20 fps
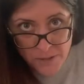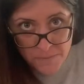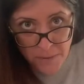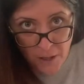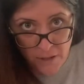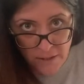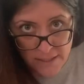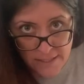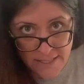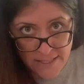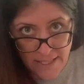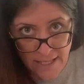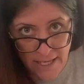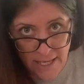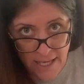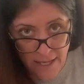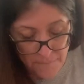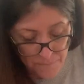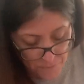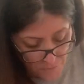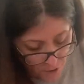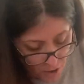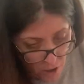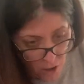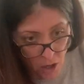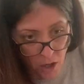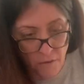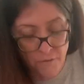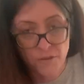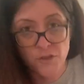policy
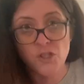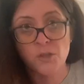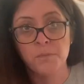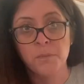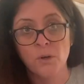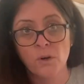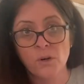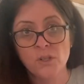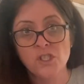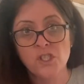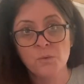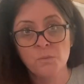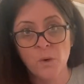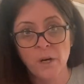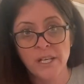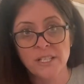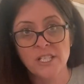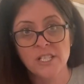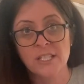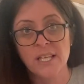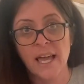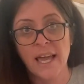of supporting wages at